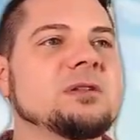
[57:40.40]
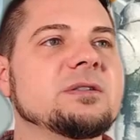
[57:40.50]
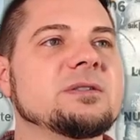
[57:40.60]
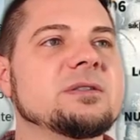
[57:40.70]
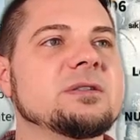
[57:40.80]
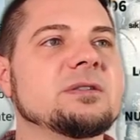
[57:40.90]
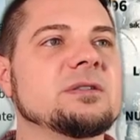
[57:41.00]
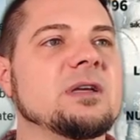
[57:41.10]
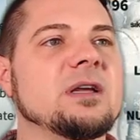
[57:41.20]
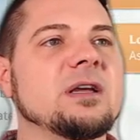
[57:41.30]
see
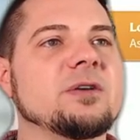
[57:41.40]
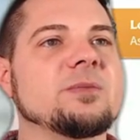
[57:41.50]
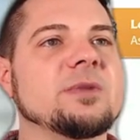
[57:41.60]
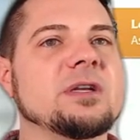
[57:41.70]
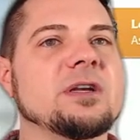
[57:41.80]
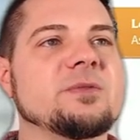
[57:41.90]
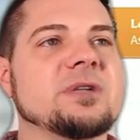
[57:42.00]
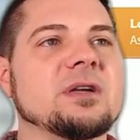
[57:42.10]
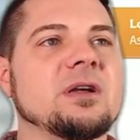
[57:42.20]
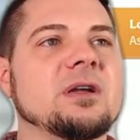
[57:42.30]
how many helps I
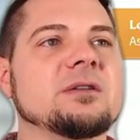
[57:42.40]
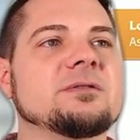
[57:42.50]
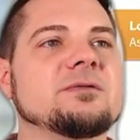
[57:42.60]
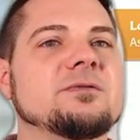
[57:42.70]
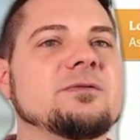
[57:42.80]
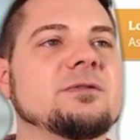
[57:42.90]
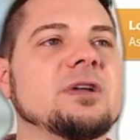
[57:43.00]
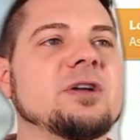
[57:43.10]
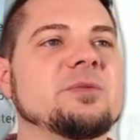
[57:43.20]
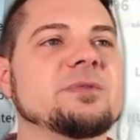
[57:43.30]
got. Full of
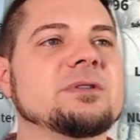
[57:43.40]
helps.